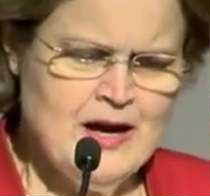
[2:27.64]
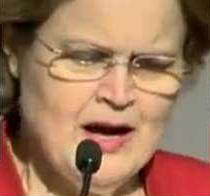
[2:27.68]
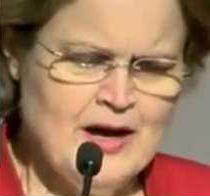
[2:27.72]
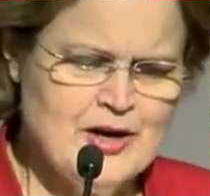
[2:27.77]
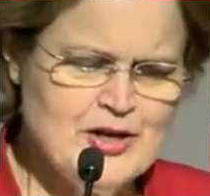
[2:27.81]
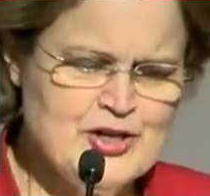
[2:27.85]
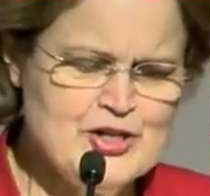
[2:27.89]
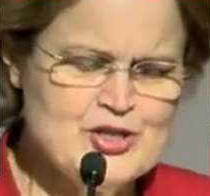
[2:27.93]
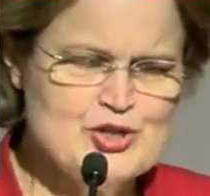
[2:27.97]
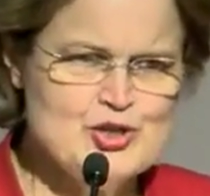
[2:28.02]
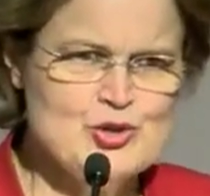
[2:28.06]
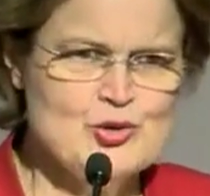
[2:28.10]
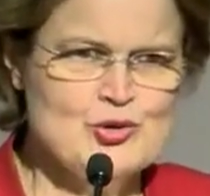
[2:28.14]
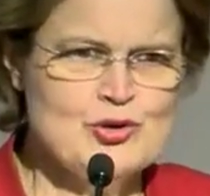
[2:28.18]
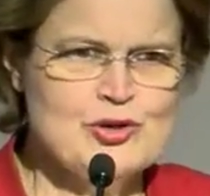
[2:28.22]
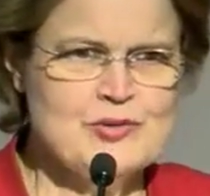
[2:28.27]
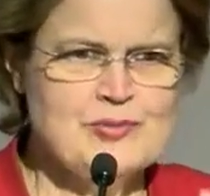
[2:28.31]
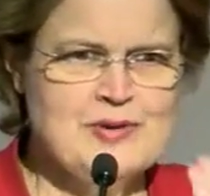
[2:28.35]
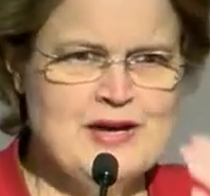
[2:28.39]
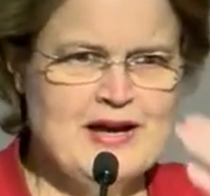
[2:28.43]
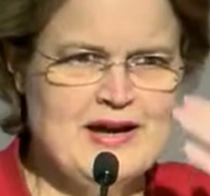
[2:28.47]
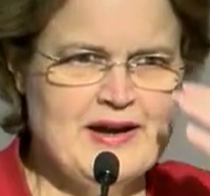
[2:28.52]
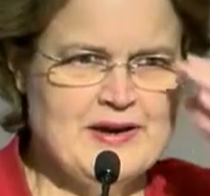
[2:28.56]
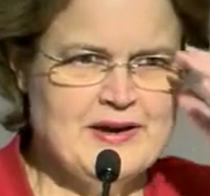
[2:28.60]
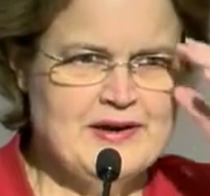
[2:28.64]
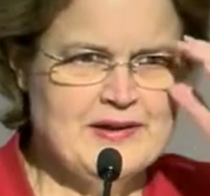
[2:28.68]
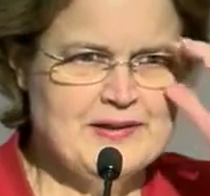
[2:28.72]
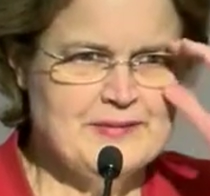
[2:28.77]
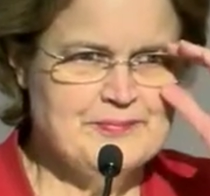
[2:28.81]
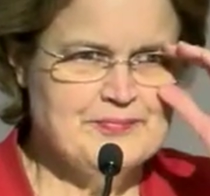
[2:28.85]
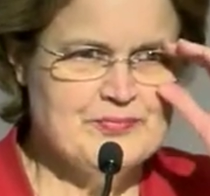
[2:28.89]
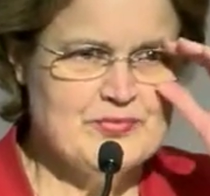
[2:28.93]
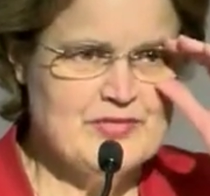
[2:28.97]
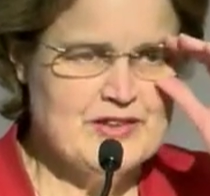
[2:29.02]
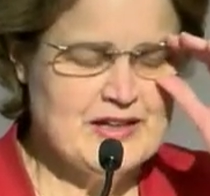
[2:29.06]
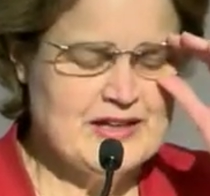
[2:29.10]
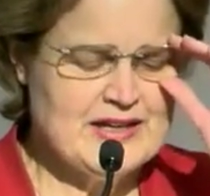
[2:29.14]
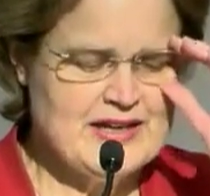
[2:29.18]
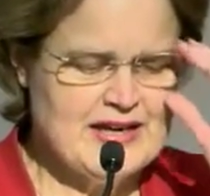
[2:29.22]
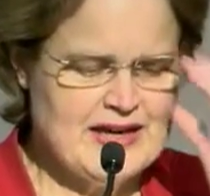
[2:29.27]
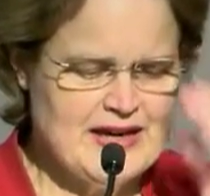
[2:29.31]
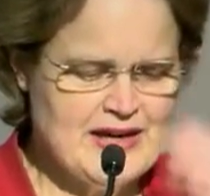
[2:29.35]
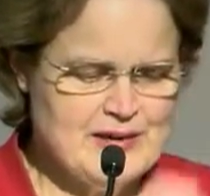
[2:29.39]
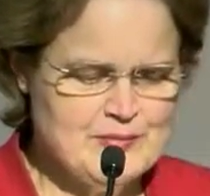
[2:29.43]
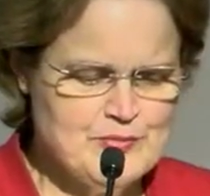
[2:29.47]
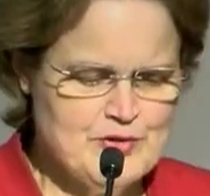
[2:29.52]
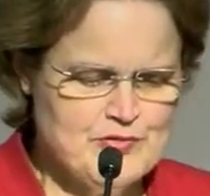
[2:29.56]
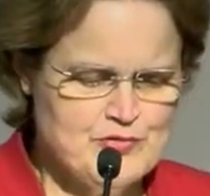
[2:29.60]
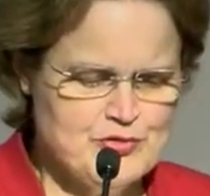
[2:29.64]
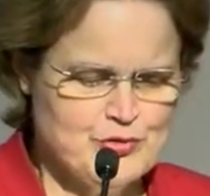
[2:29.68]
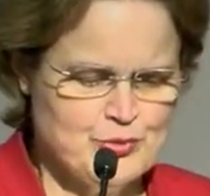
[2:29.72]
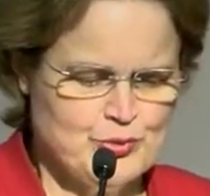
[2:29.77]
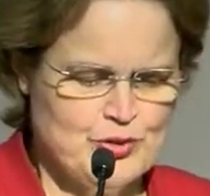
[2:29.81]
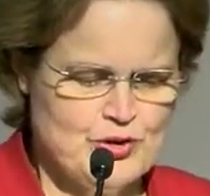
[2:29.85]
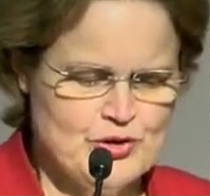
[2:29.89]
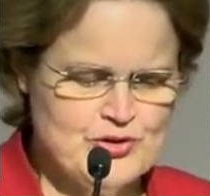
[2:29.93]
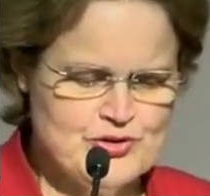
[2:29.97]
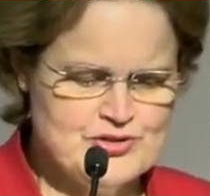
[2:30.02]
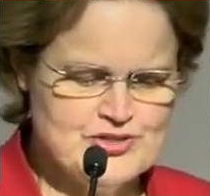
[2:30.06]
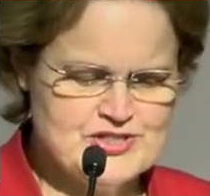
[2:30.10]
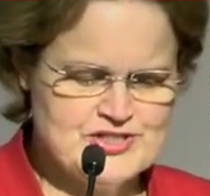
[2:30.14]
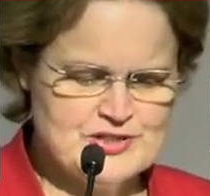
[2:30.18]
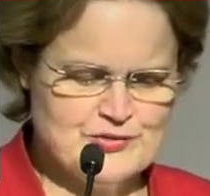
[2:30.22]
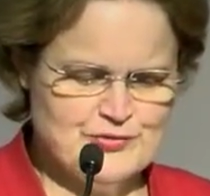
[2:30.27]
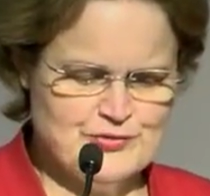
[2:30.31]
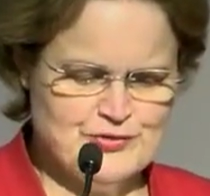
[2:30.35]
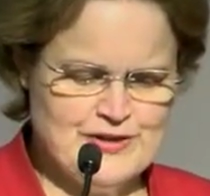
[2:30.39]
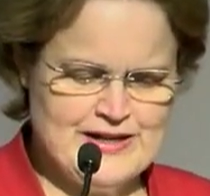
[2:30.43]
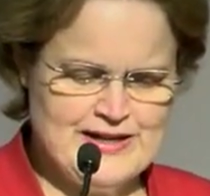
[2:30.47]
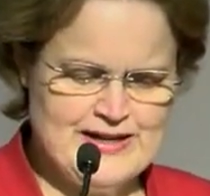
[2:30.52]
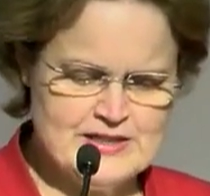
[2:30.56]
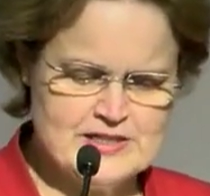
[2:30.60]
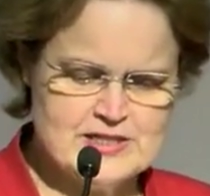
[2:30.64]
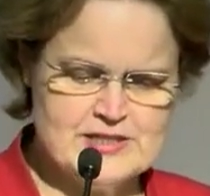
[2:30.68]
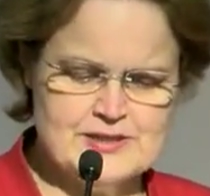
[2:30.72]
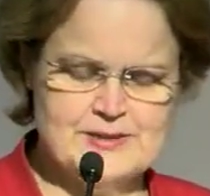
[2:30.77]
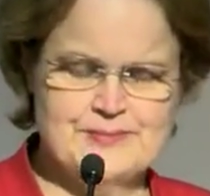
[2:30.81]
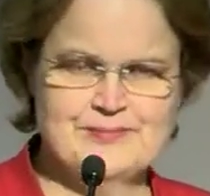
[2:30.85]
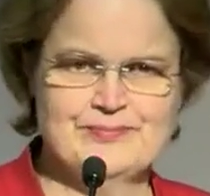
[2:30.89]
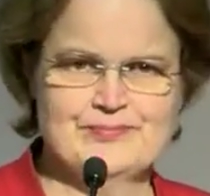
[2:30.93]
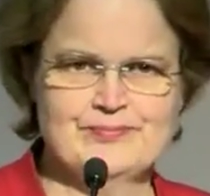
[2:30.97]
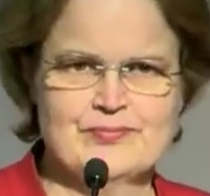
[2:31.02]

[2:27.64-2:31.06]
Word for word: I'm going to talk about the Game of Thrones effect,